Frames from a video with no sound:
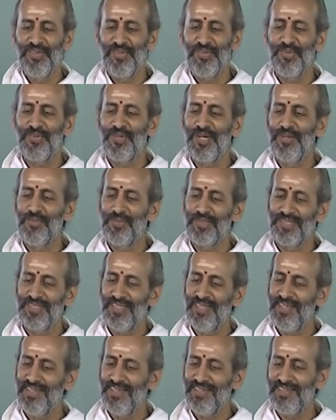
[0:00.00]
So I would
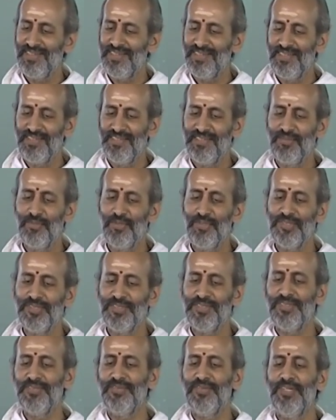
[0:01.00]
say that this is the most
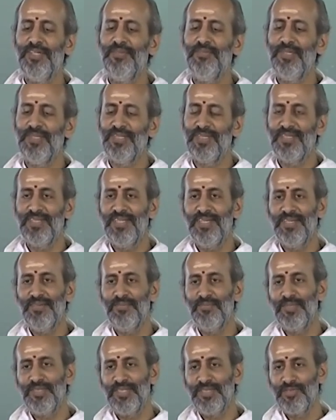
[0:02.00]
fundamental
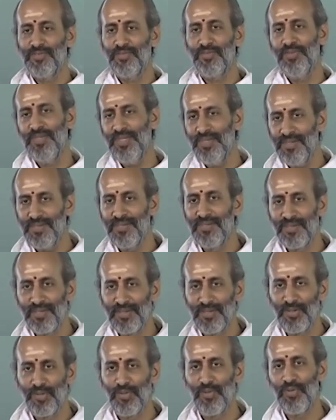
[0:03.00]
theorem which is to be
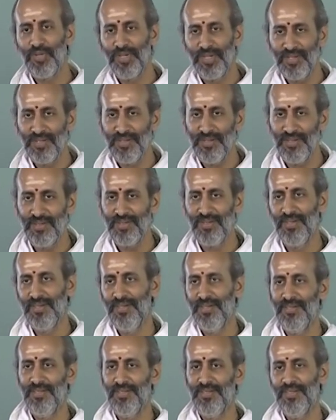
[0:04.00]
known in
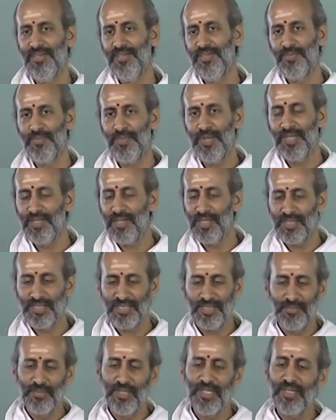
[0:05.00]
this planar
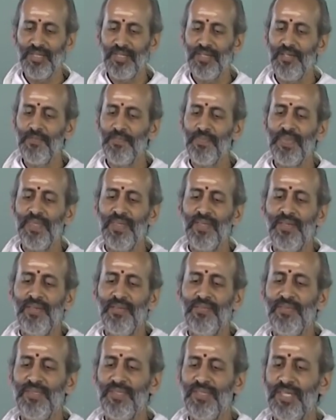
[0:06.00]
geometry,
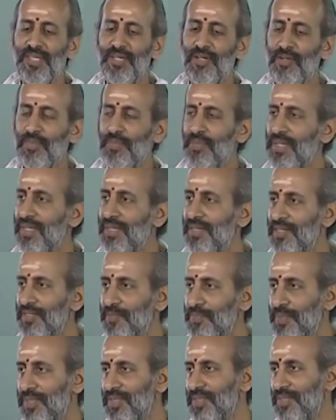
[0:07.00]
which cannot be
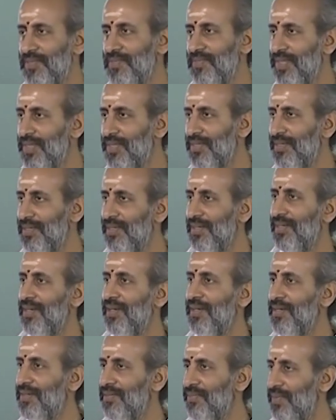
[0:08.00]
dispensed with.
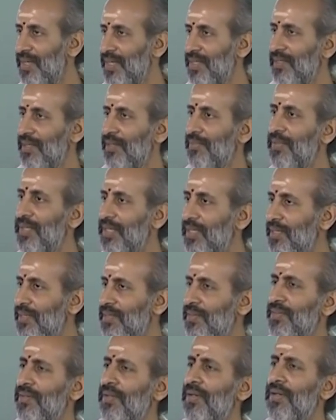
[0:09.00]
And in fact the
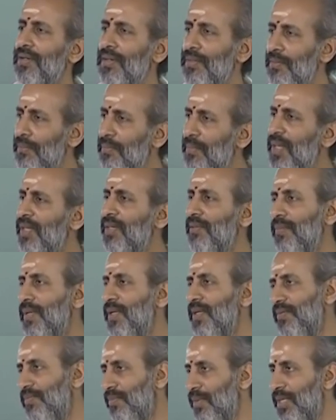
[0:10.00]
applications are
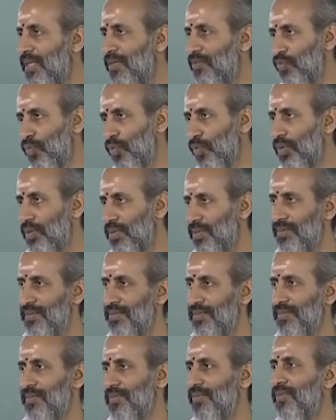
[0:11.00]
many fold.
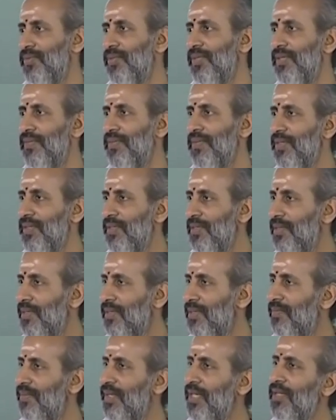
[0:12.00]
So even in
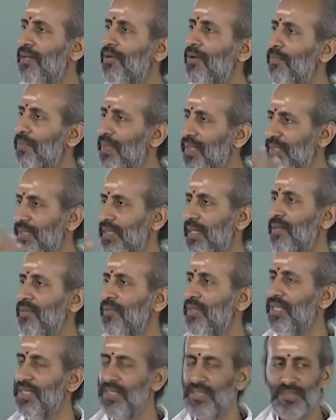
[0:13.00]
very complex
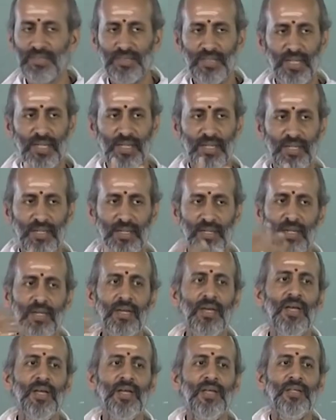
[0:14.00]
calculations like
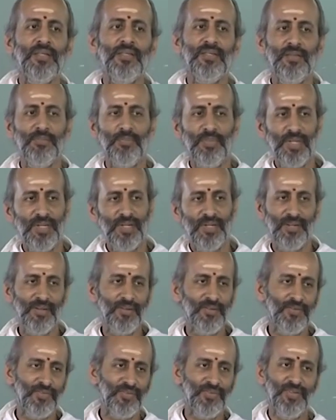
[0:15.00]
the period
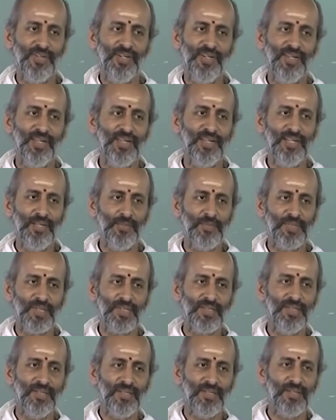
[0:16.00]
of eclipse,
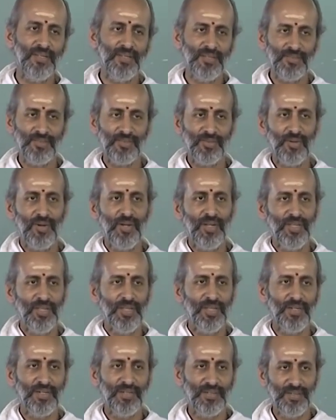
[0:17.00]
etc., so all
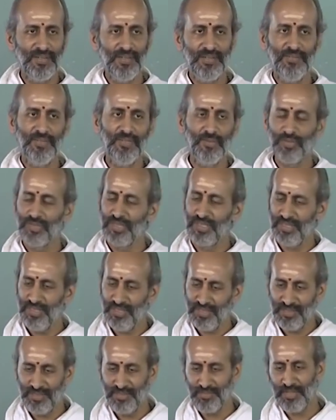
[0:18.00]
that we use
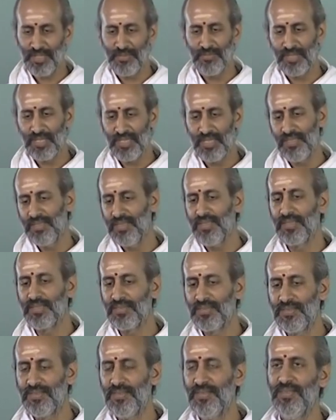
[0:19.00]
is primarily
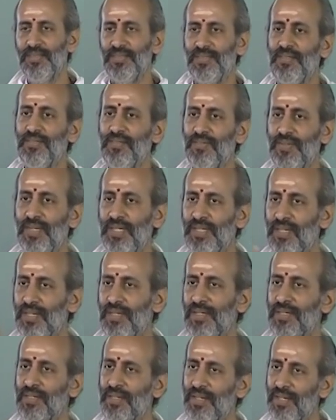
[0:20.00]
this, a sort of right
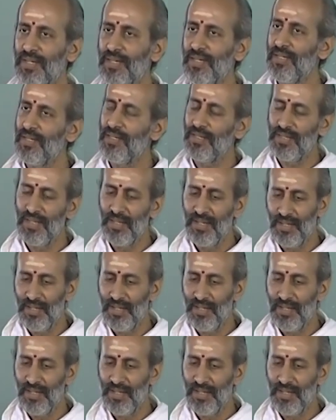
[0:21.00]
angle triangle.